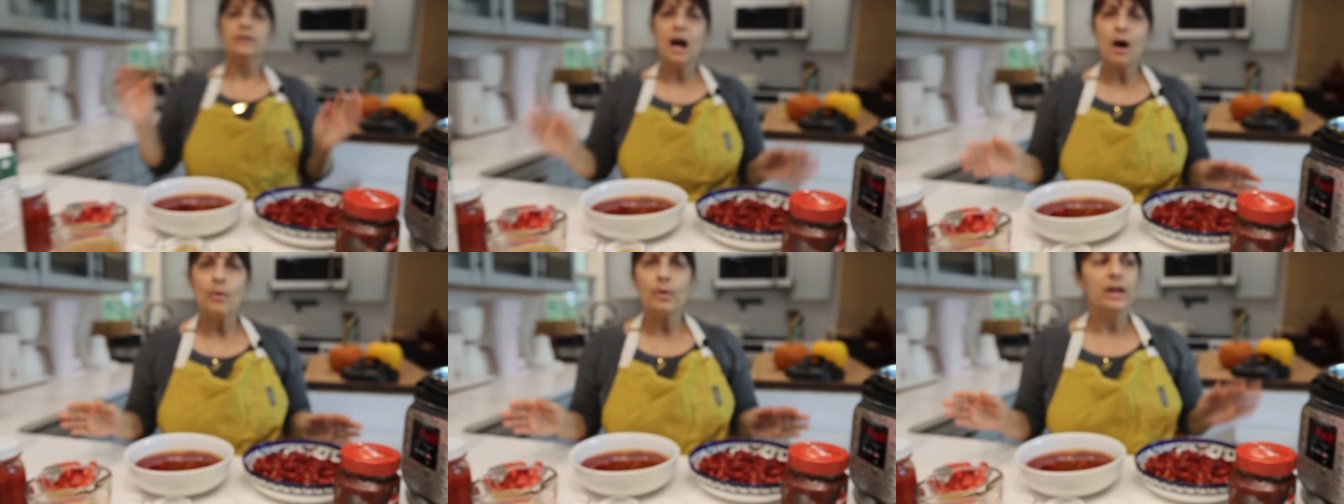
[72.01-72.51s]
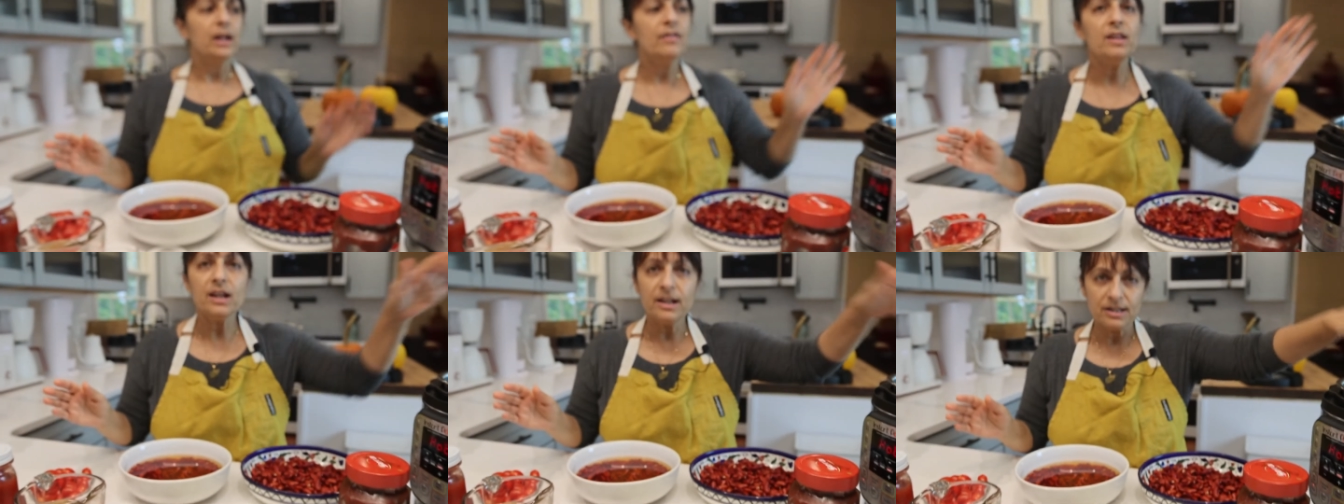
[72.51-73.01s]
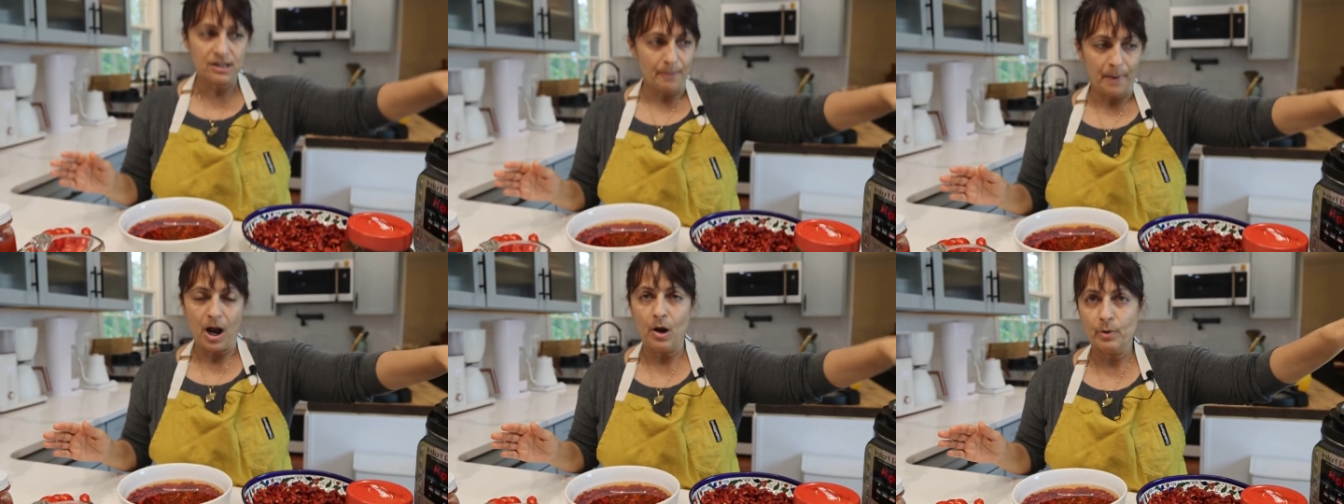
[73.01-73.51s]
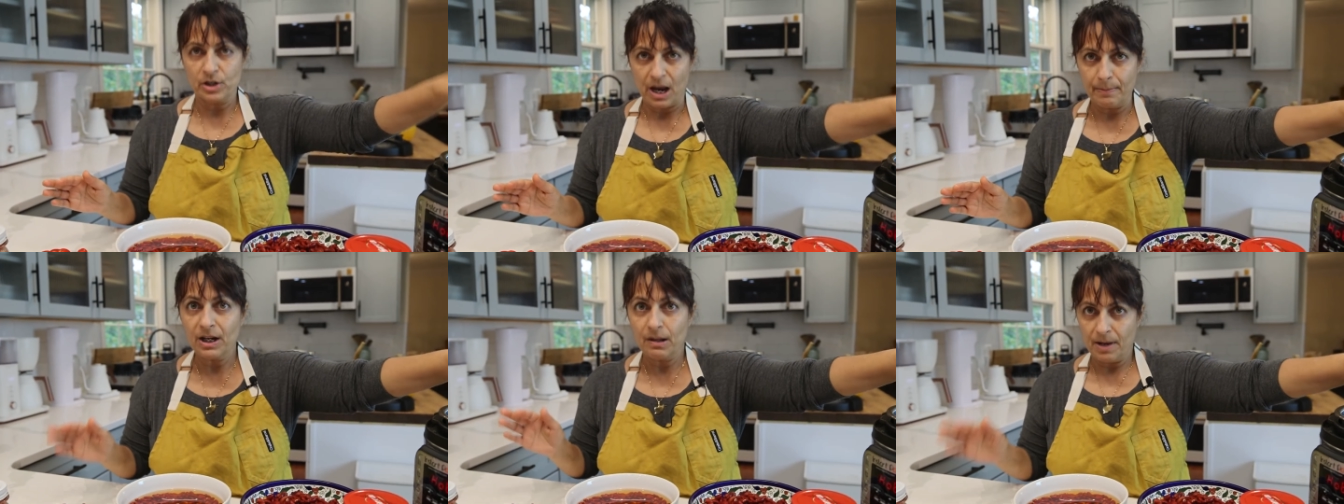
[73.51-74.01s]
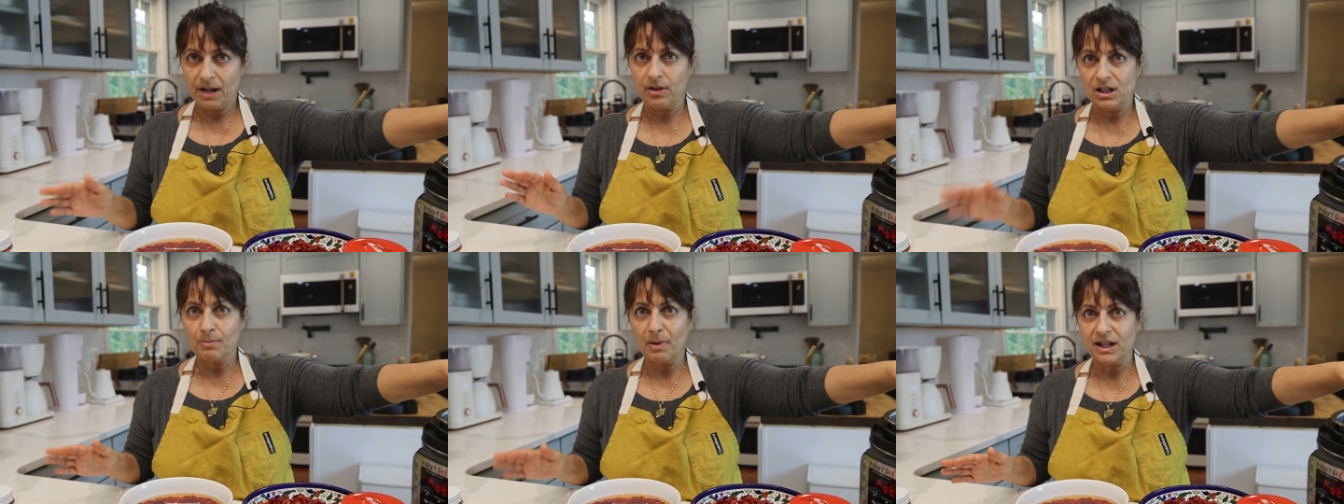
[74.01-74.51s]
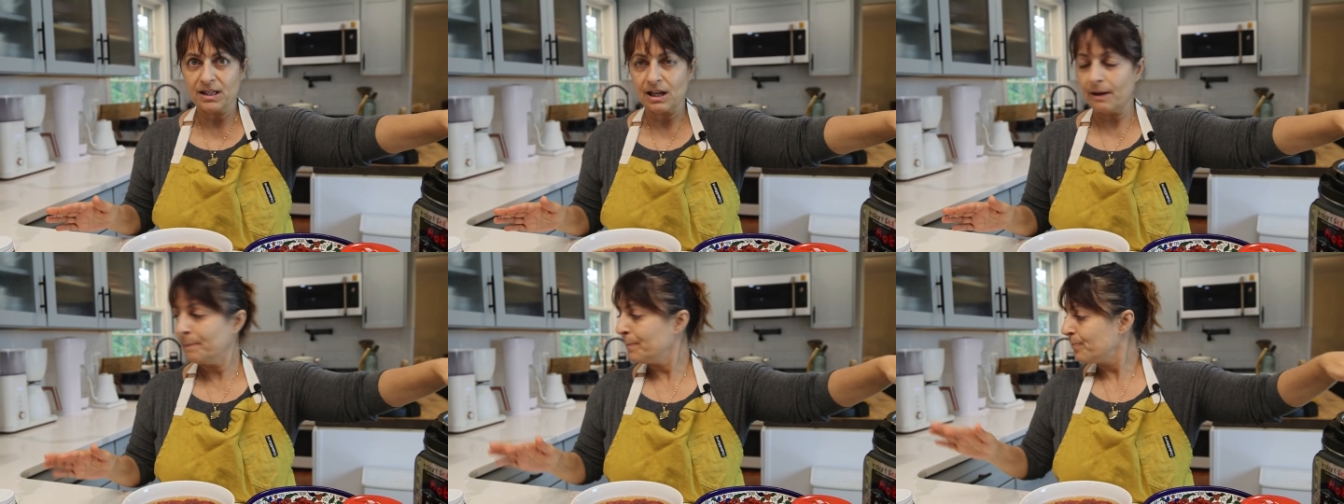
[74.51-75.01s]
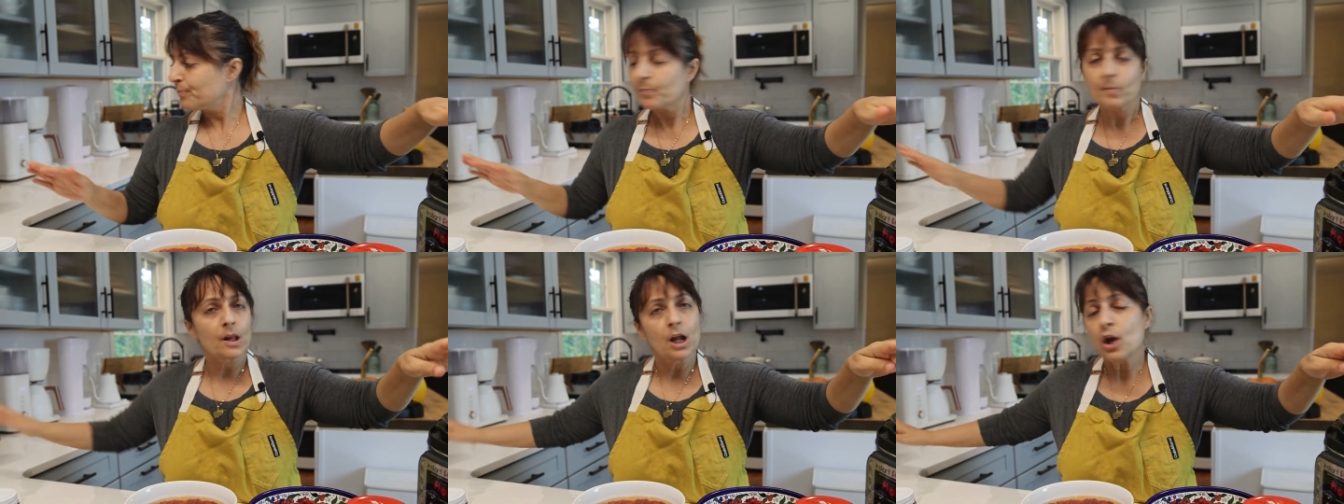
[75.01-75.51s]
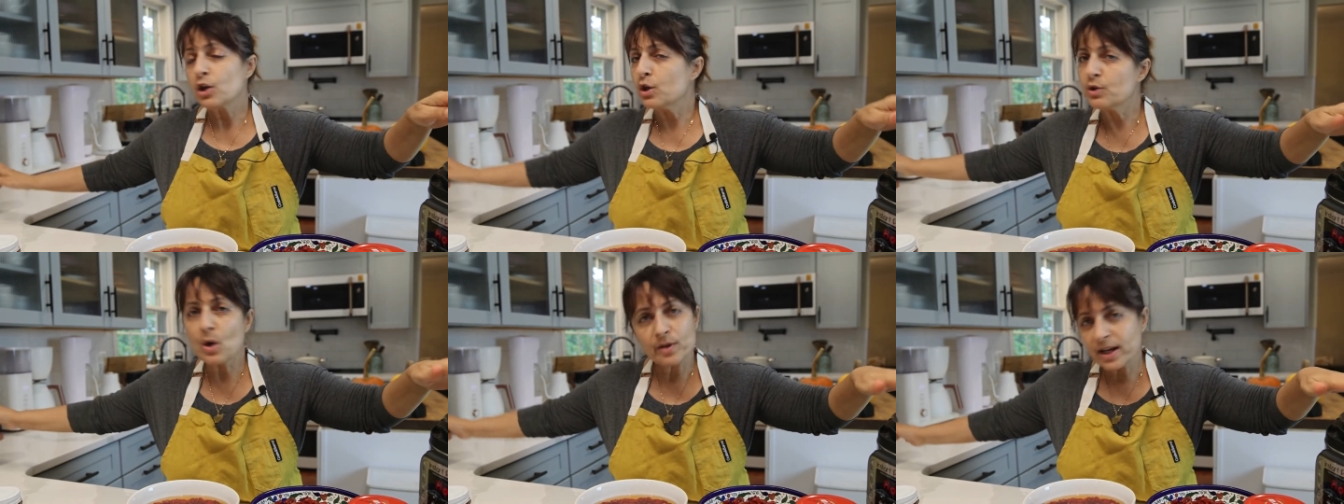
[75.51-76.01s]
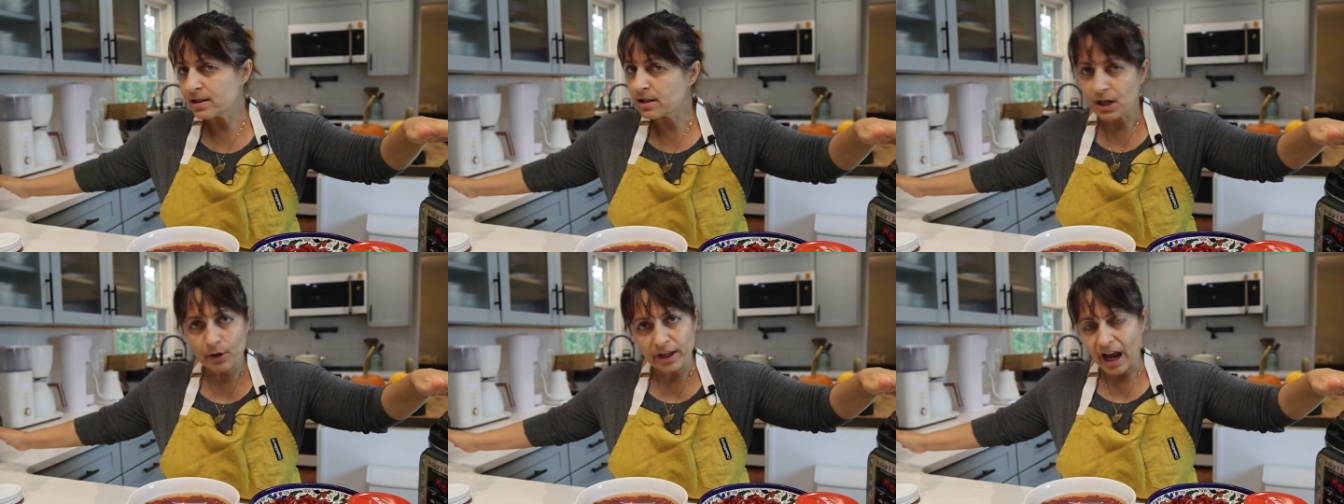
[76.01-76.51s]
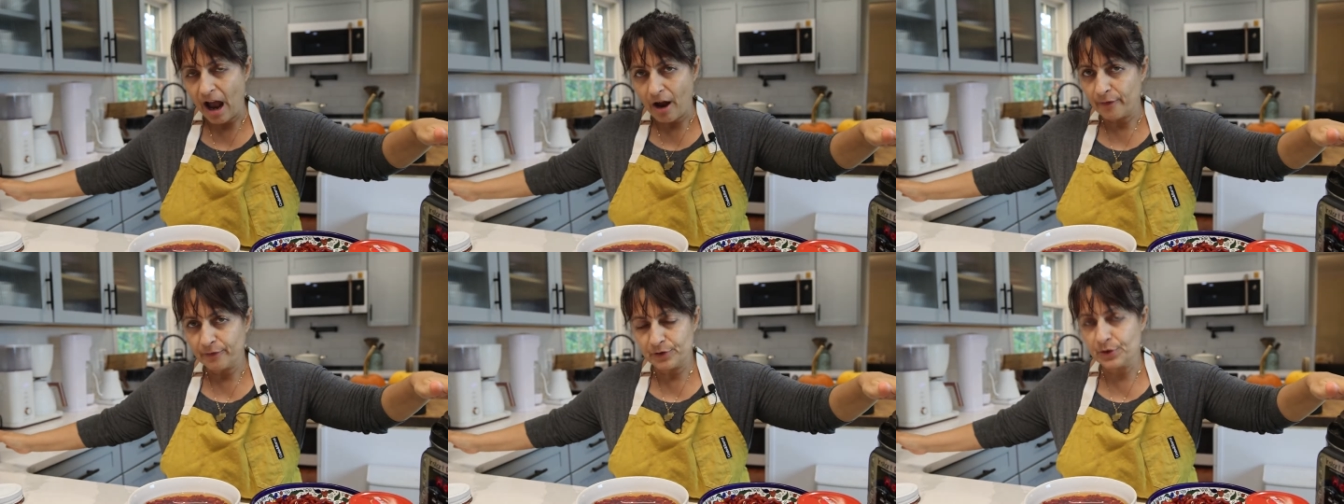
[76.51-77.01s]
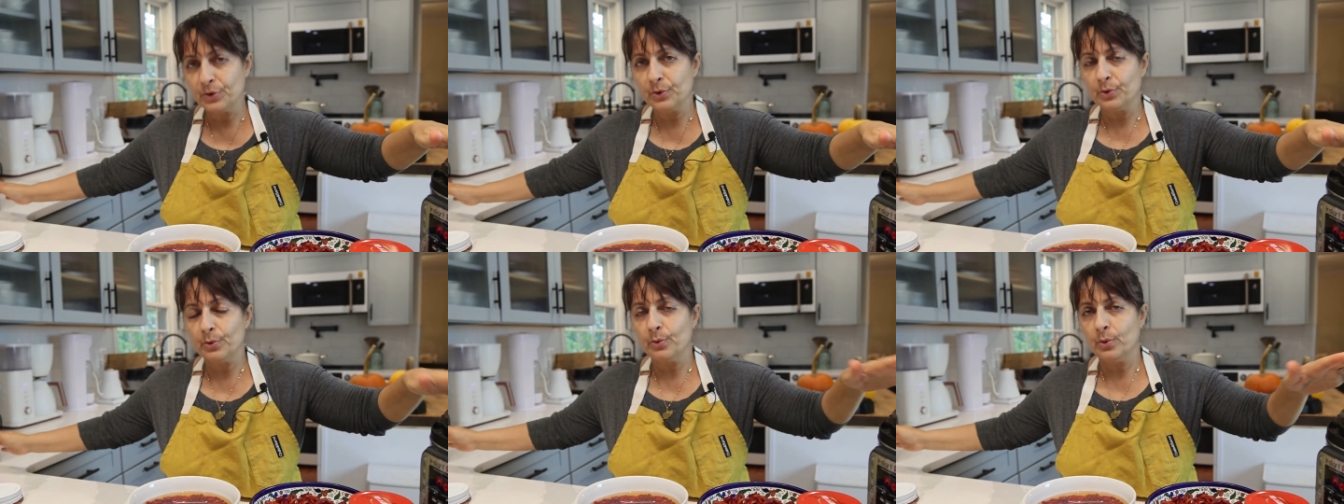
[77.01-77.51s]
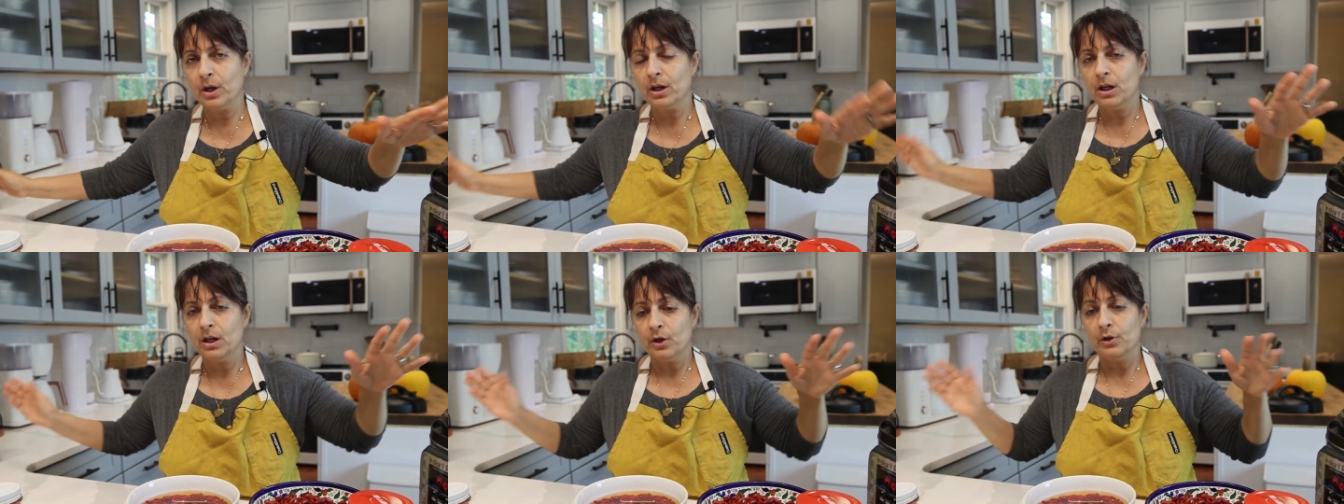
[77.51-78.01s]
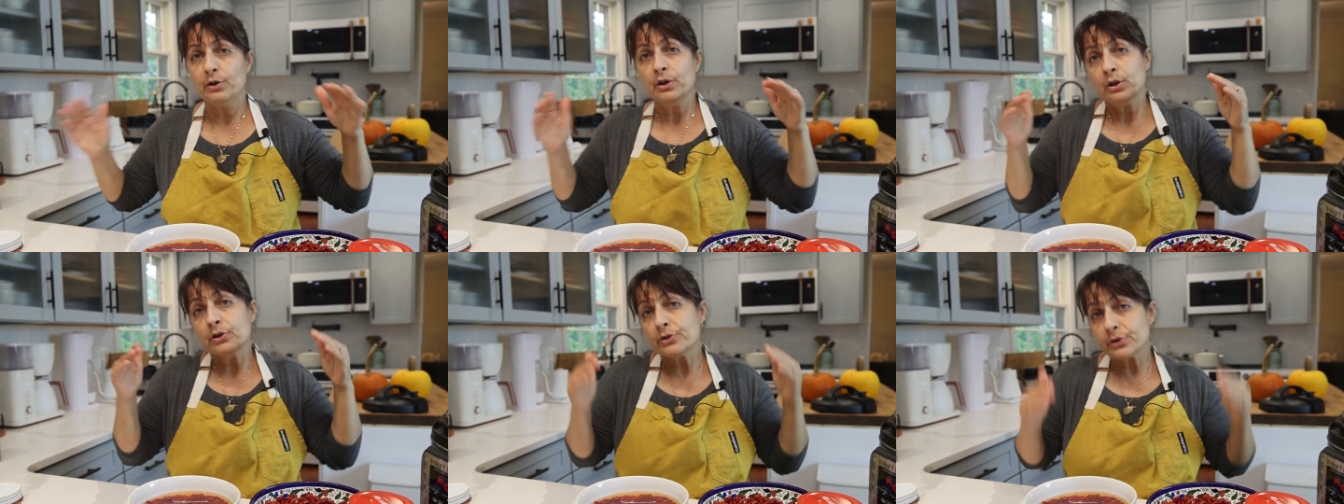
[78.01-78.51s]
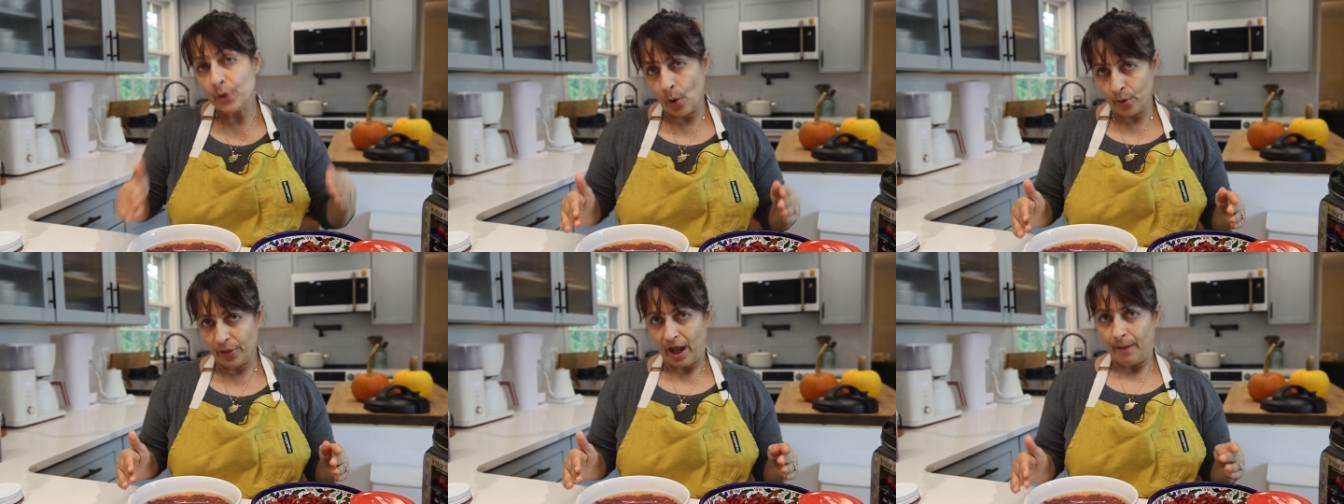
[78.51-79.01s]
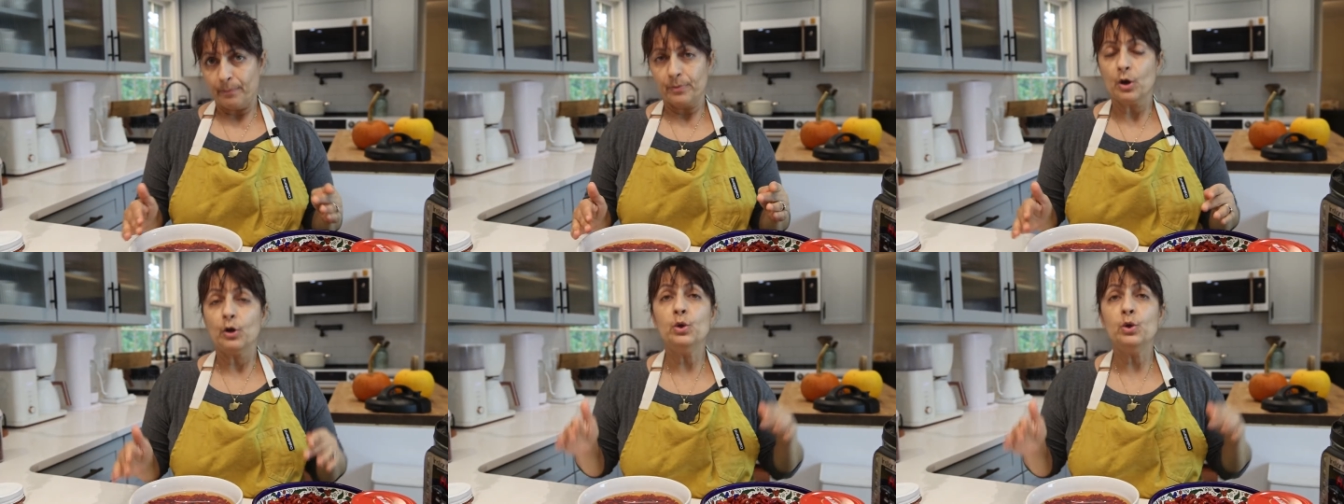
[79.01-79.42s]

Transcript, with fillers: Now, in the Instant Pot, which I'm gonna make these beans in, you don't necessarily have to soak them.